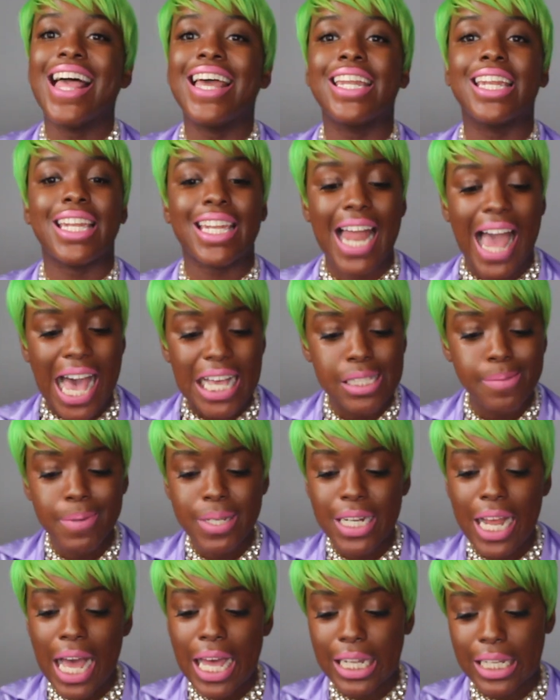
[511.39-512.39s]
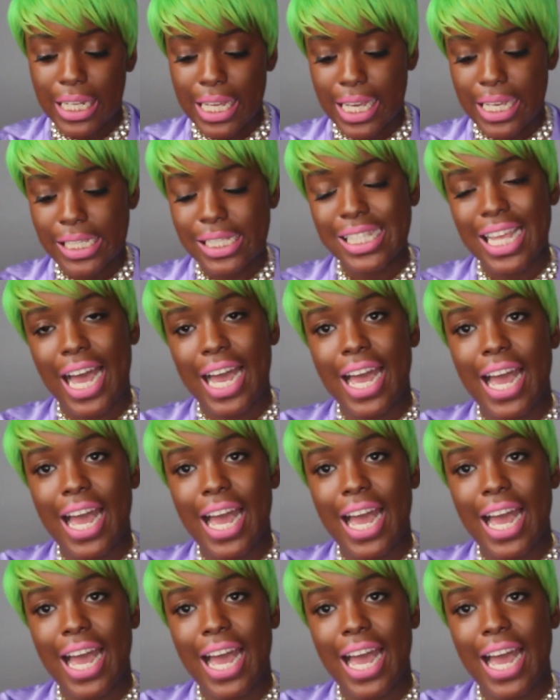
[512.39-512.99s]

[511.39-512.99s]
And last but not least, I